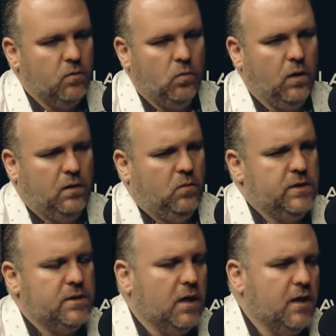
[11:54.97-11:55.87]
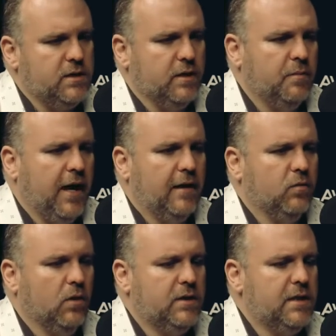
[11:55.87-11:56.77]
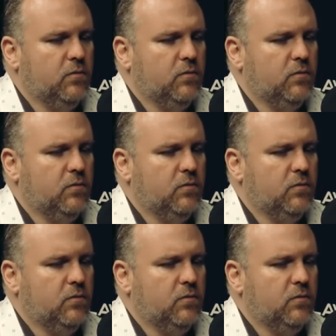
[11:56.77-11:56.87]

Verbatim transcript: what what's an osteopath, what's a,